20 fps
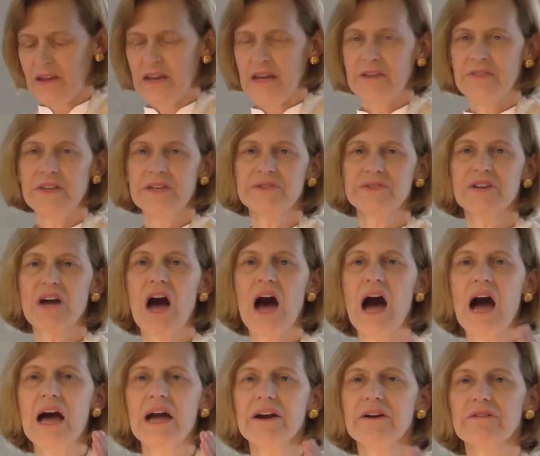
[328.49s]
In this
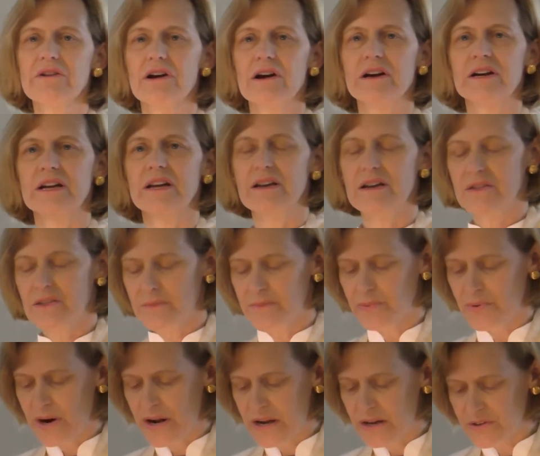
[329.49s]
hierarchy, the
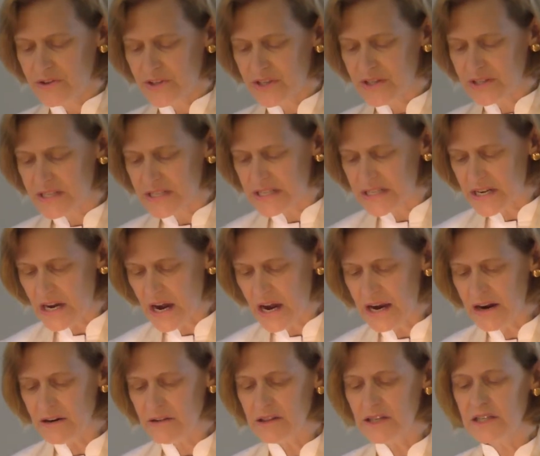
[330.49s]
branch is
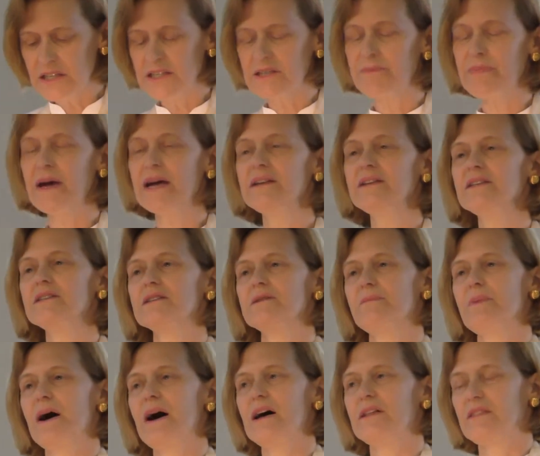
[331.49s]
entirely dependent
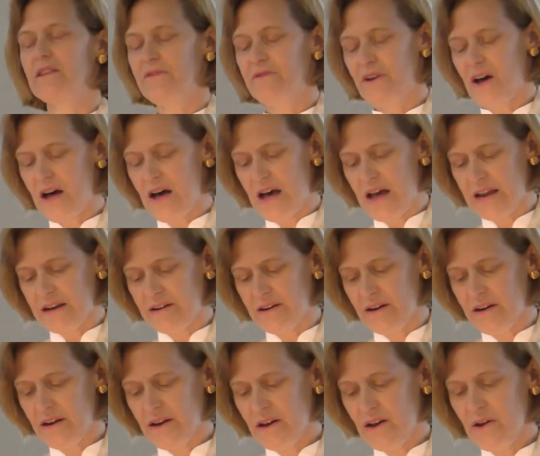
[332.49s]
upon the vine,
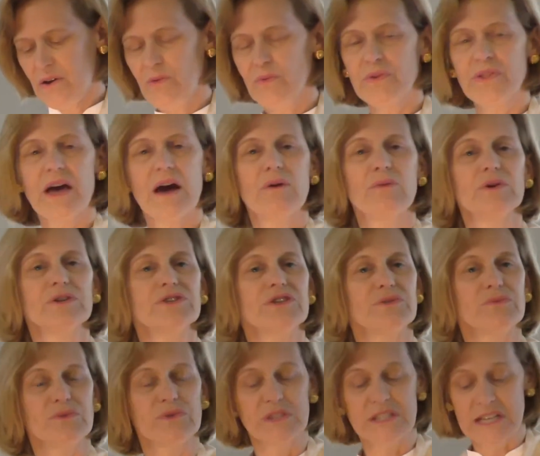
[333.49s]
without which
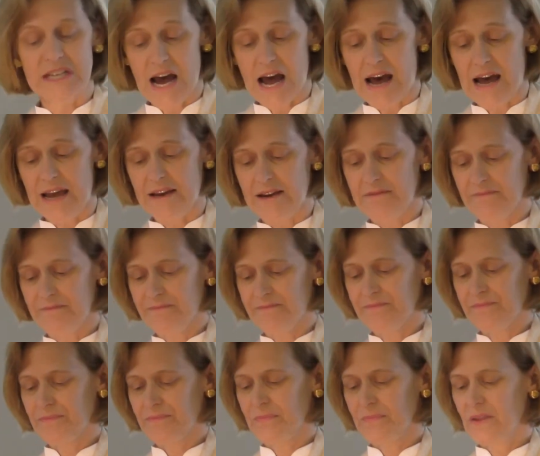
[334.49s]
it will die.
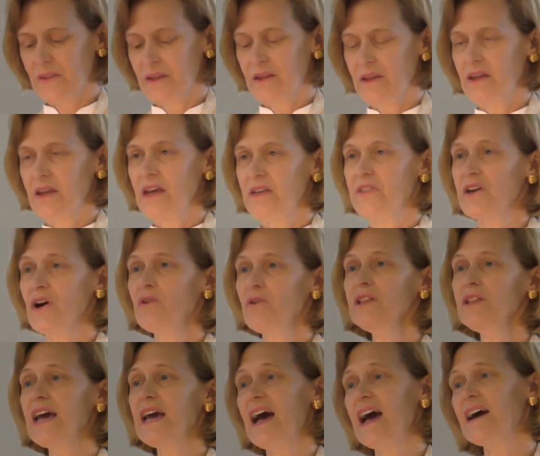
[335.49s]
The
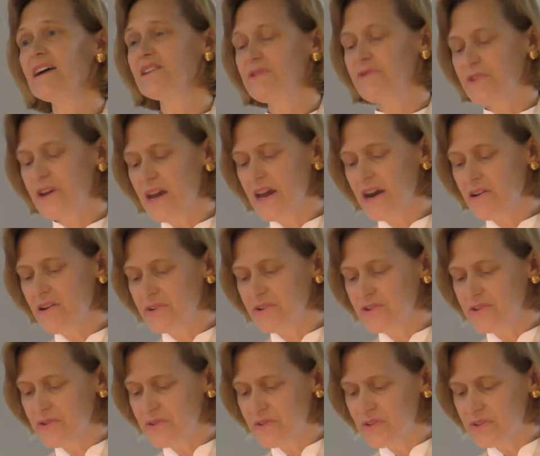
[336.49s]
only active
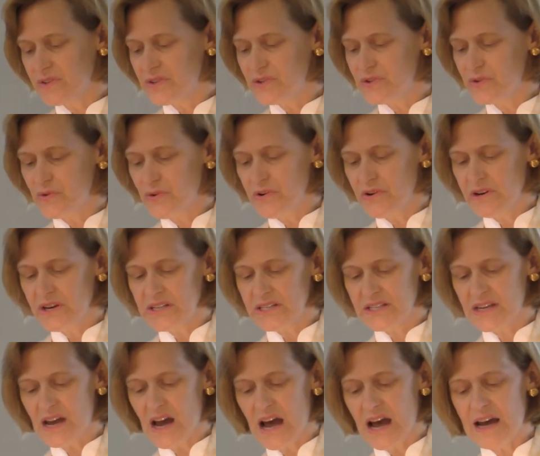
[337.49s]
character in this story
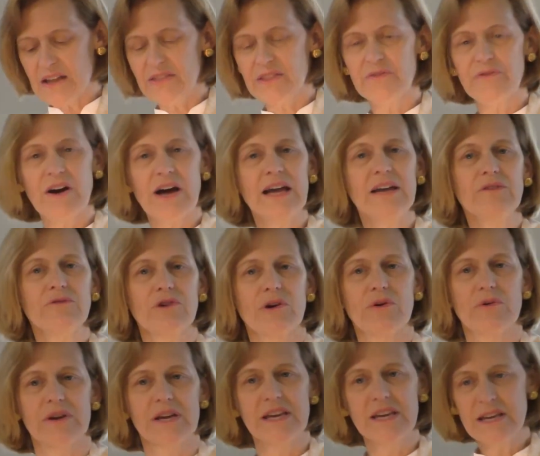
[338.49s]
is God the vine
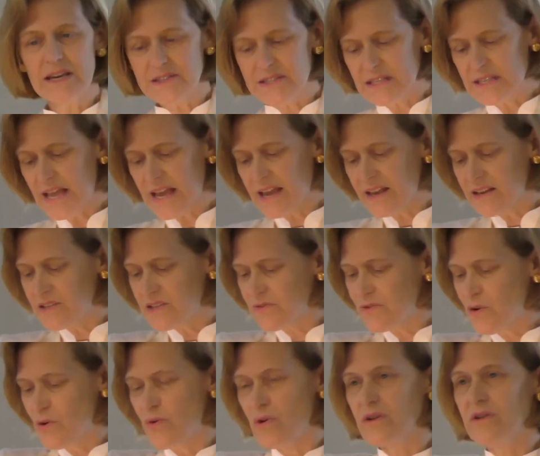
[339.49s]
grower. He has legs, of
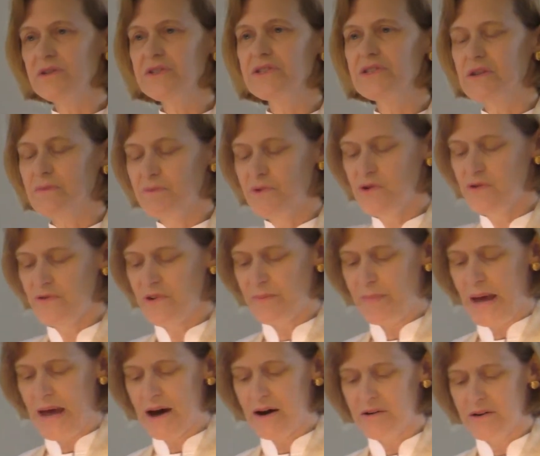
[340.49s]
course, to move
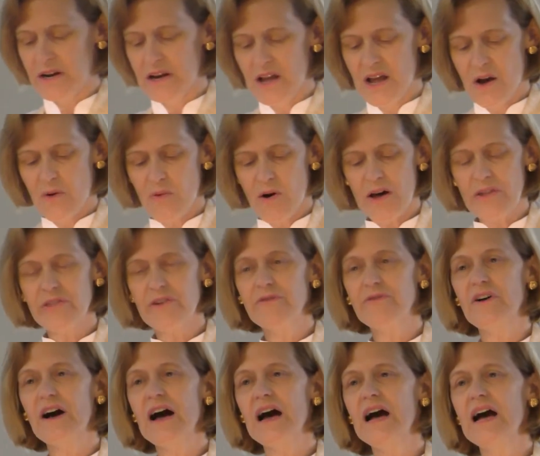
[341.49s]
about, while the
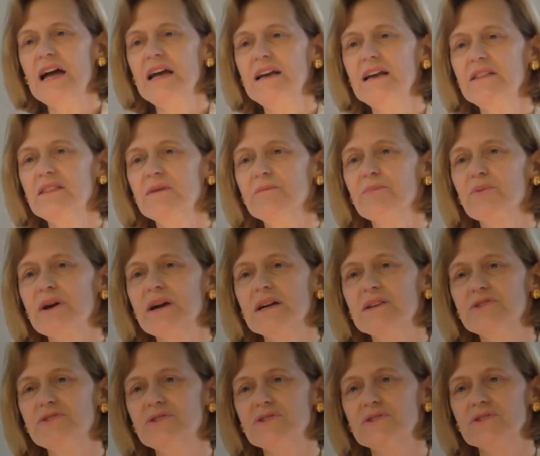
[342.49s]
vine and the
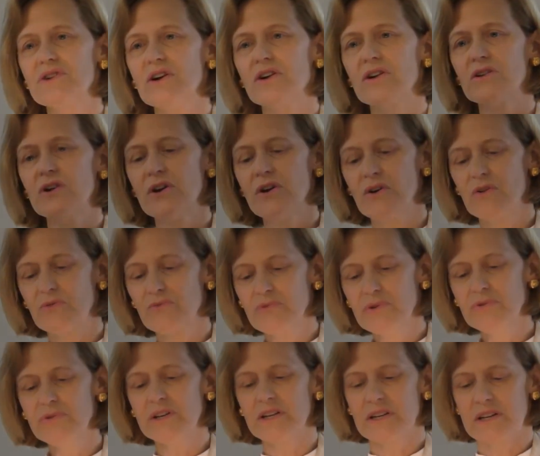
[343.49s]
branches are
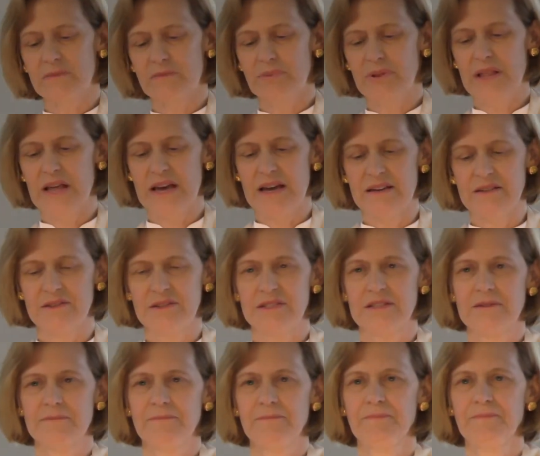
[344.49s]
rooted in
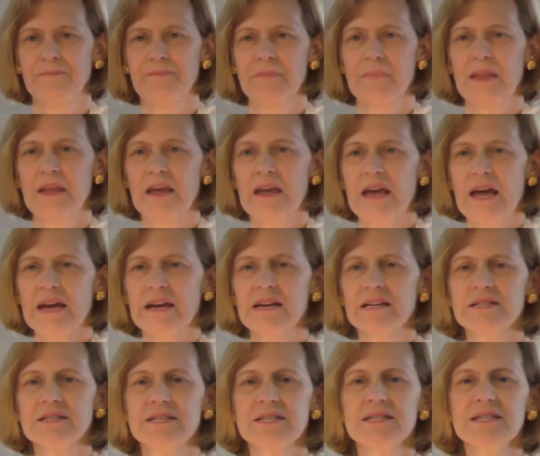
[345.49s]
place. And
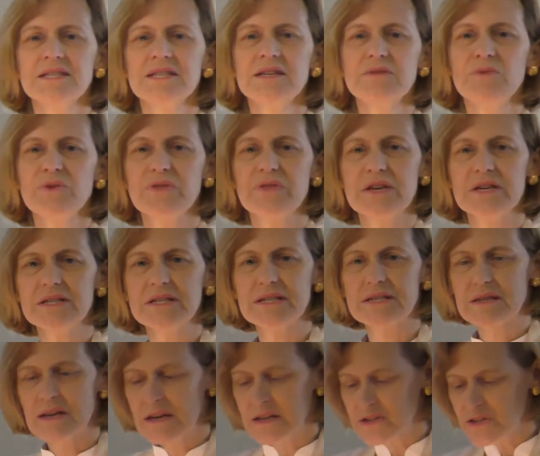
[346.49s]
consistent with this
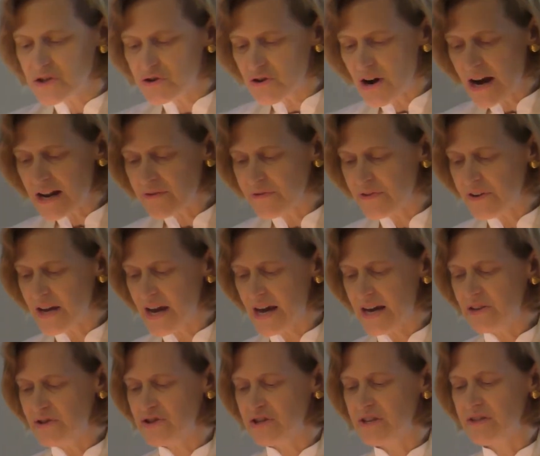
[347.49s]

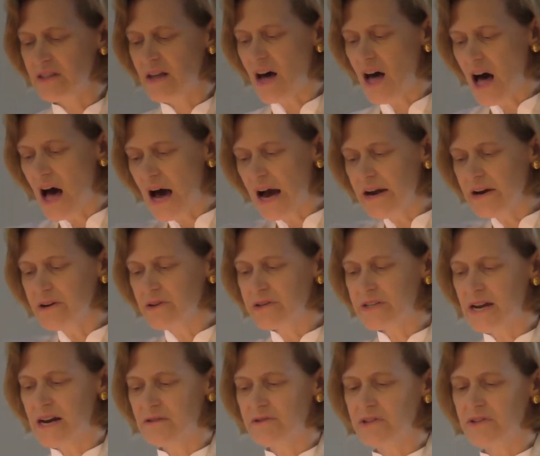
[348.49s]
stratification, the higher
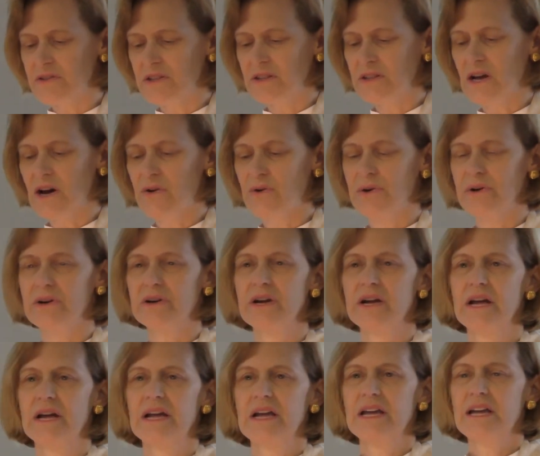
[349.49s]
down to the lower,
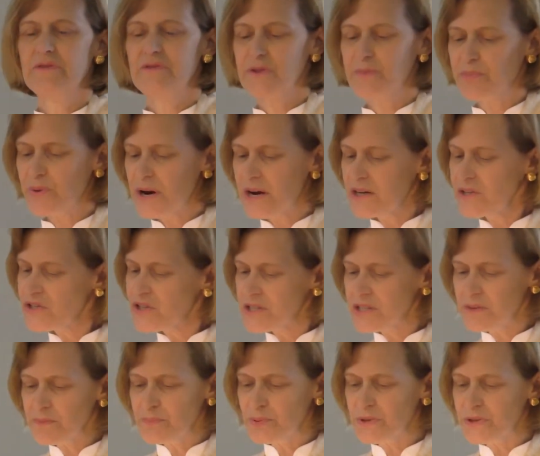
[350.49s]
if the branch
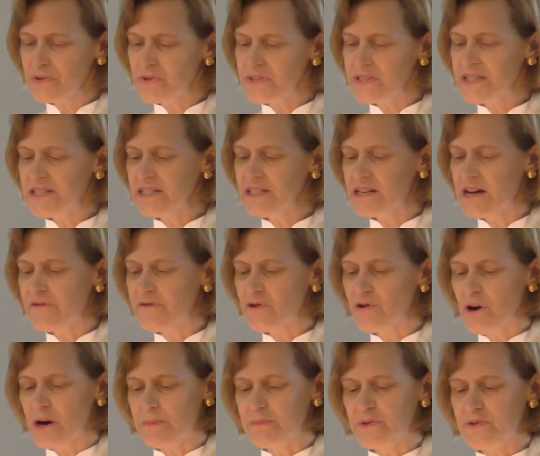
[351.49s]
isn't producing enough
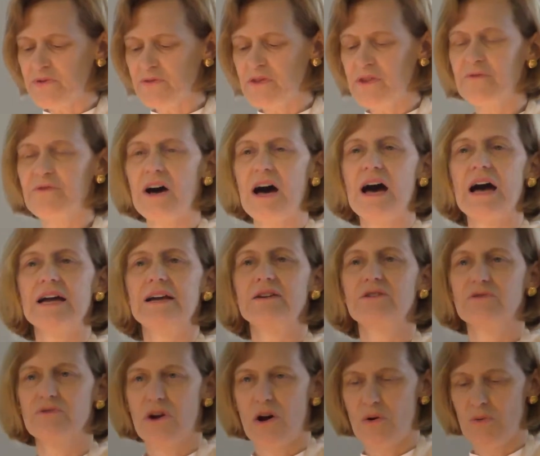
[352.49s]
grapes for the vine
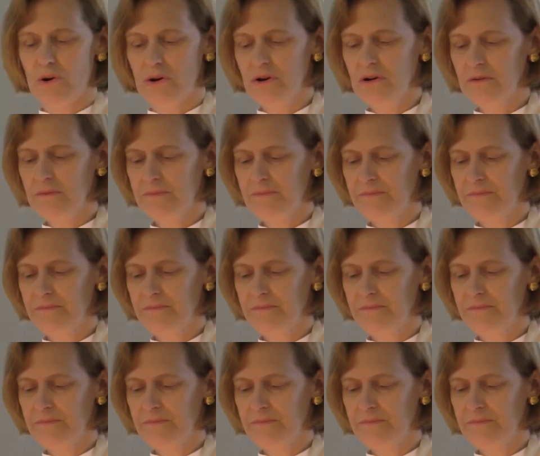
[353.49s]
grower,